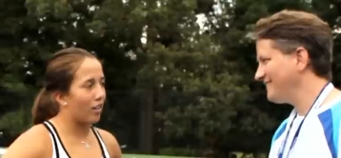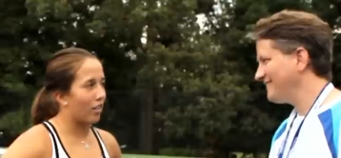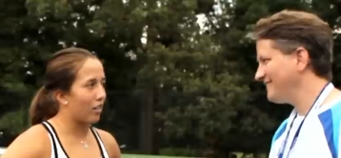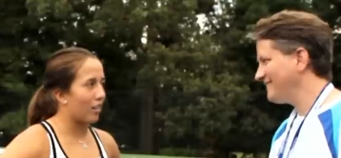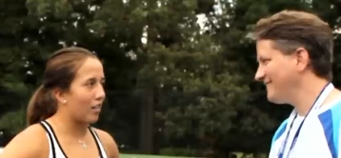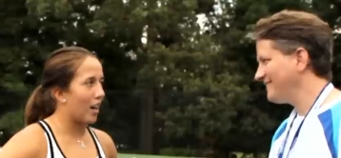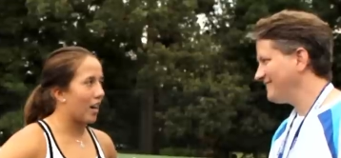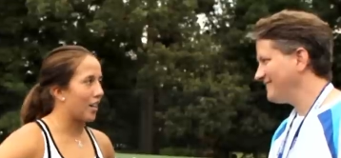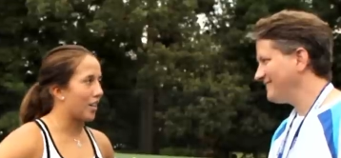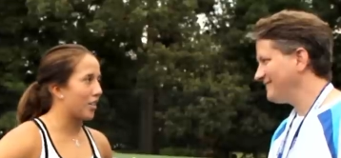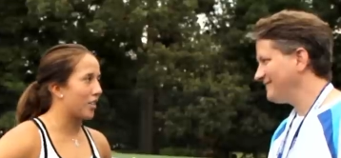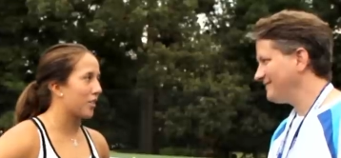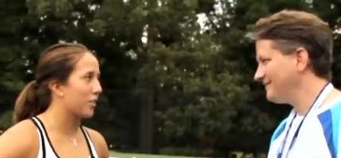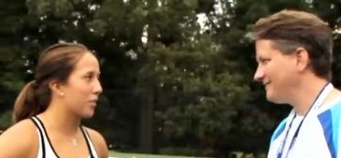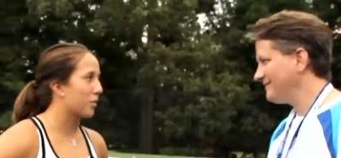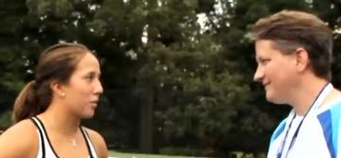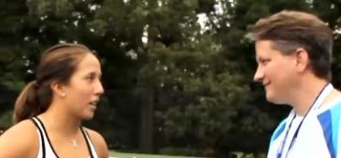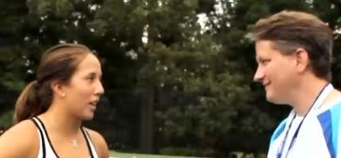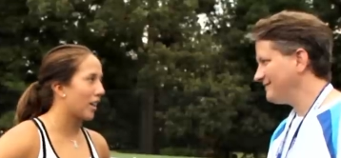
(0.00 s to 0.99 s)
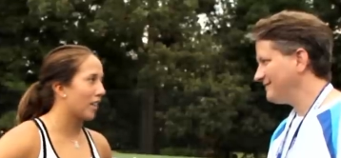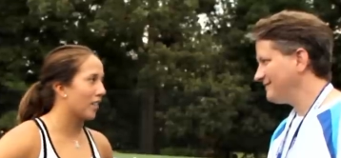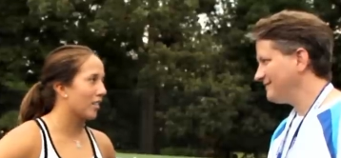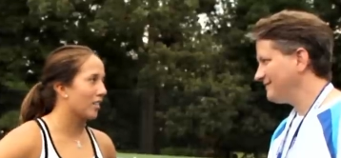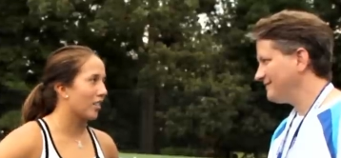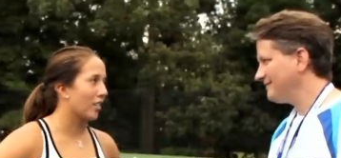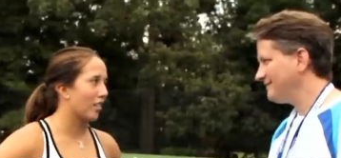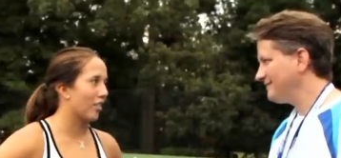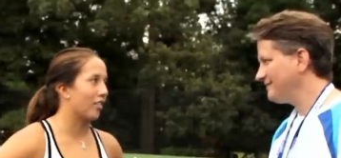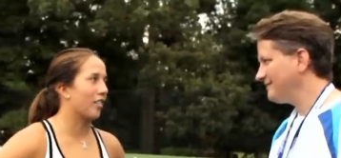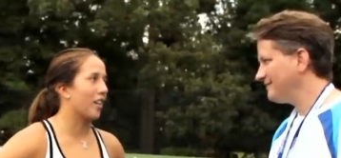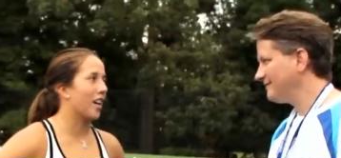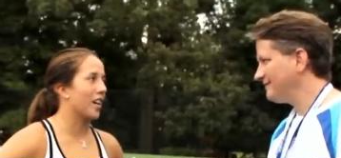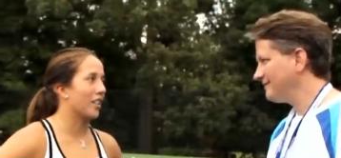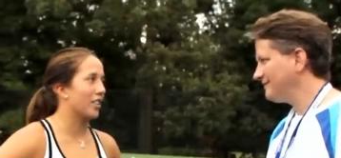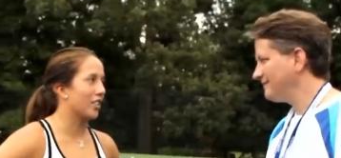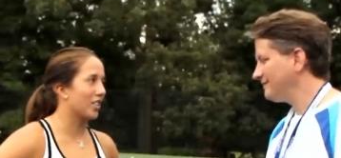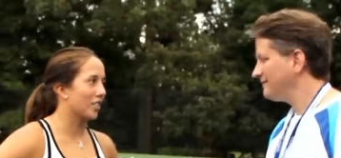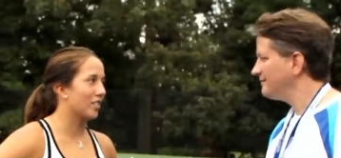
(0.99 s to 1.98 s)
Speaker 1: Arthur winning on Arthur
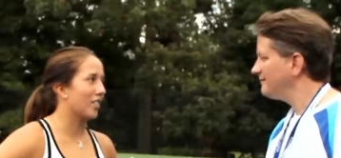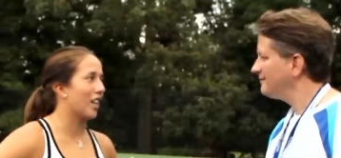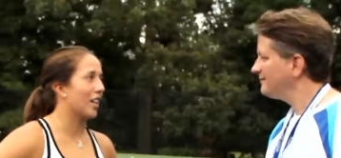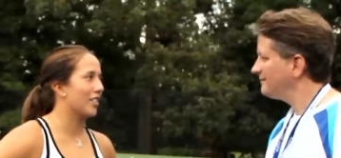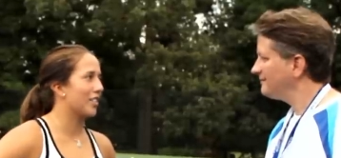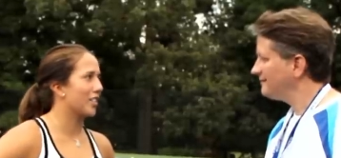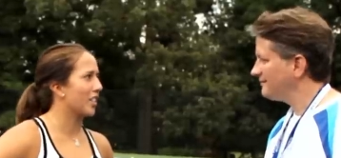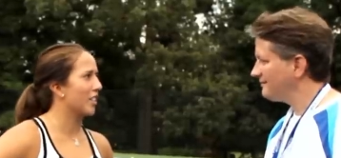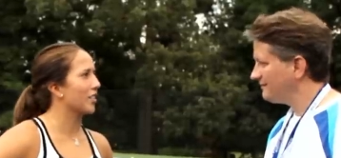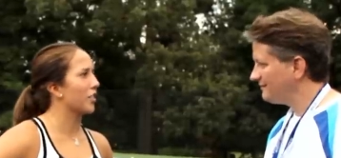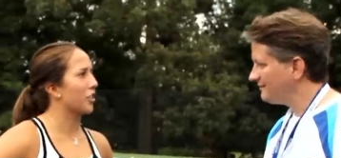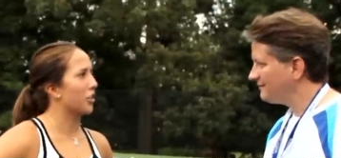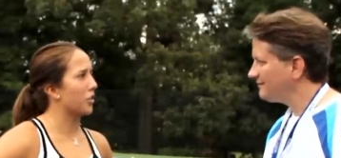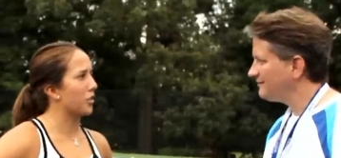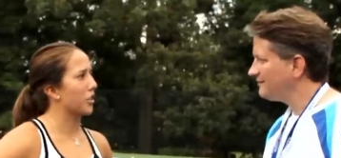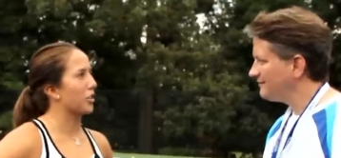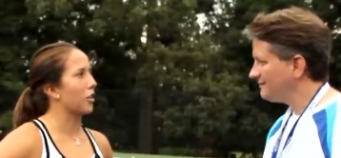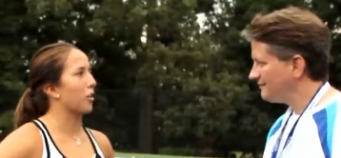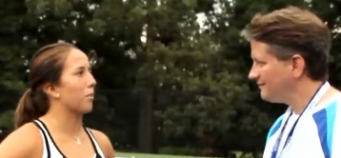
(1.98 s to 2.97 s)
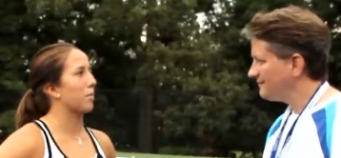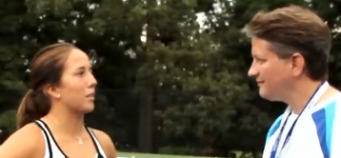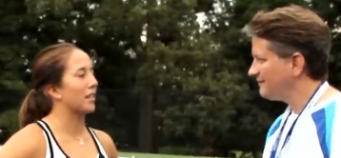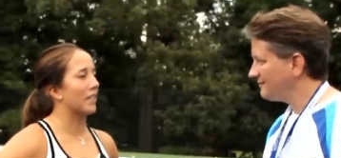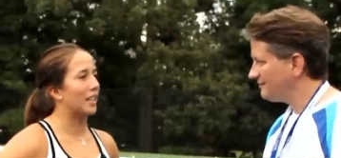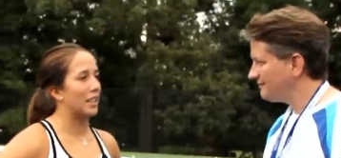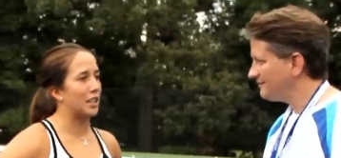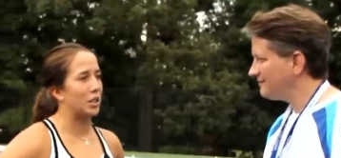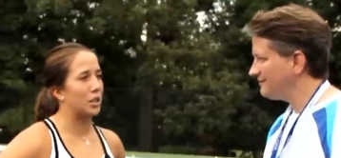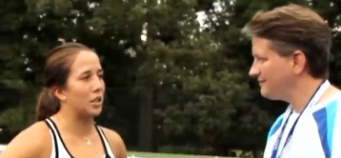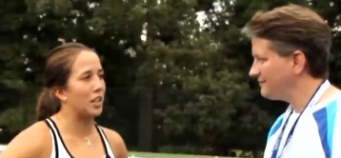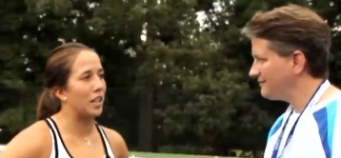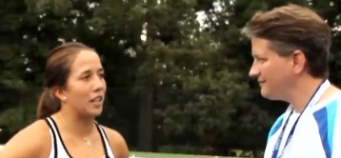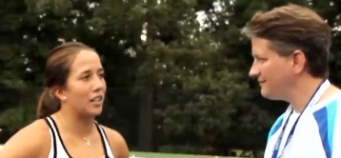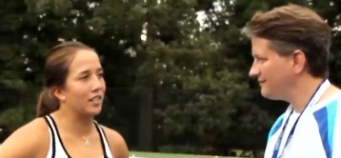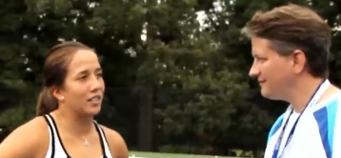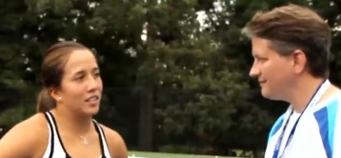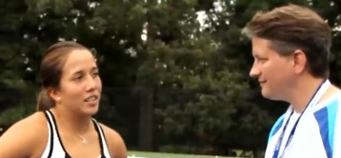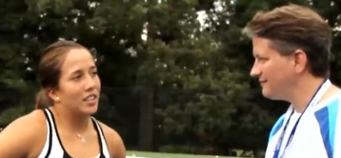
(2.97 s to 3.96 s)
last year at the U.S. Open. That's
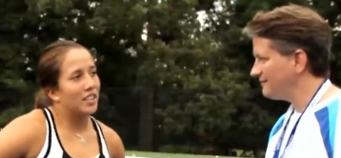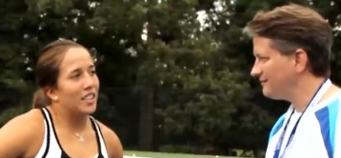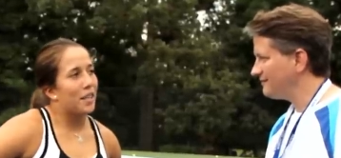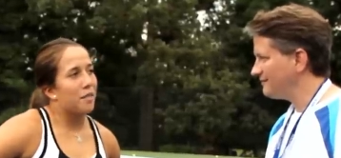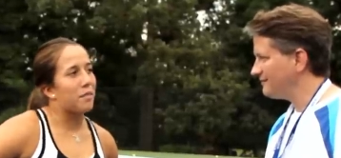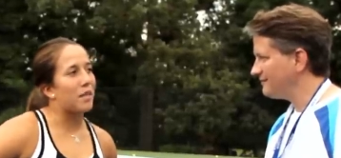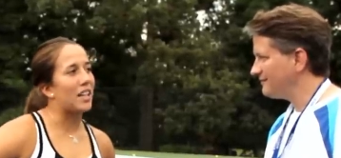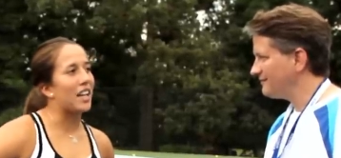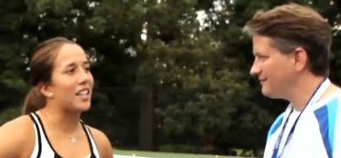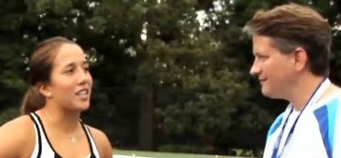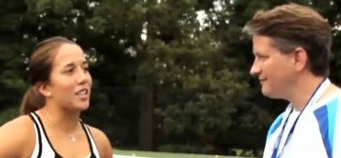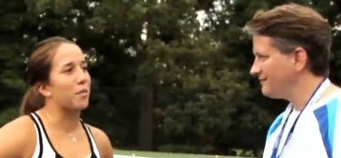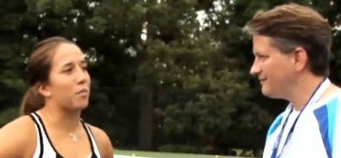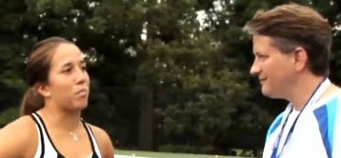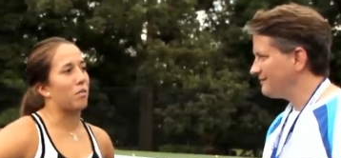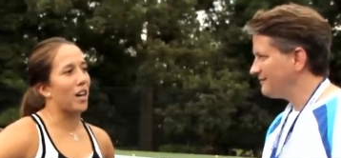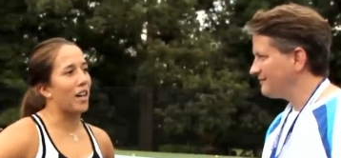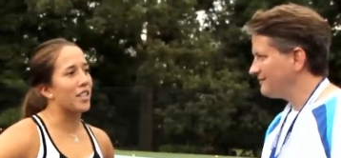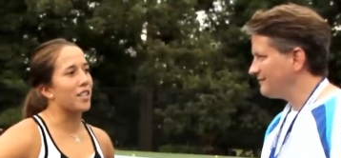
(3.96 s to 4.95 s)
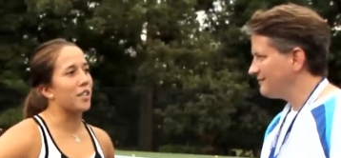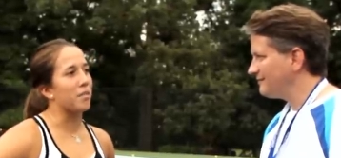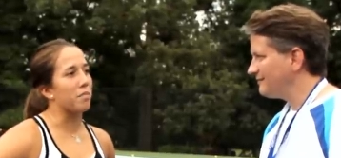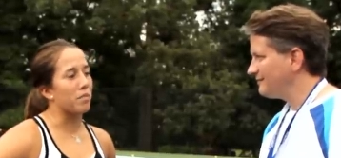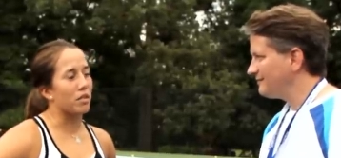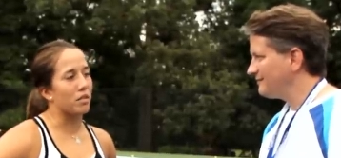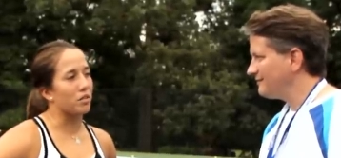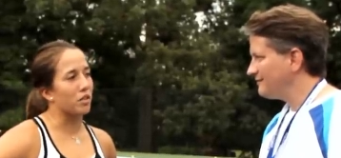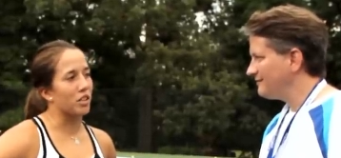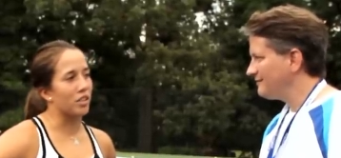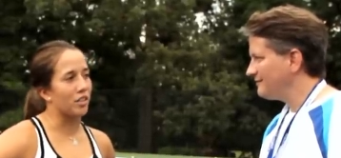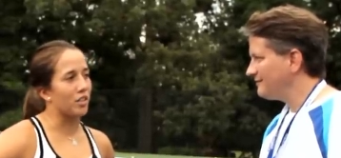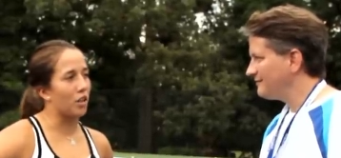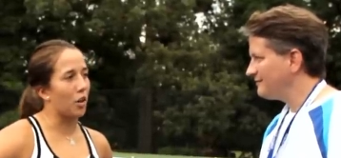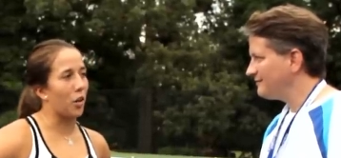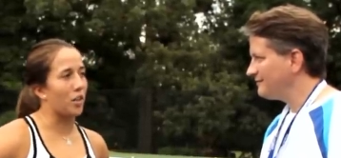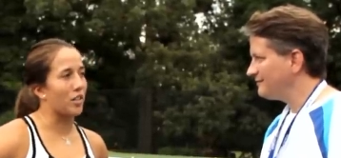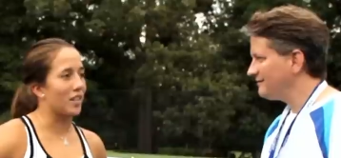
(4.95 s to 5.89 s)
that, I mean, not surprising, but it was just so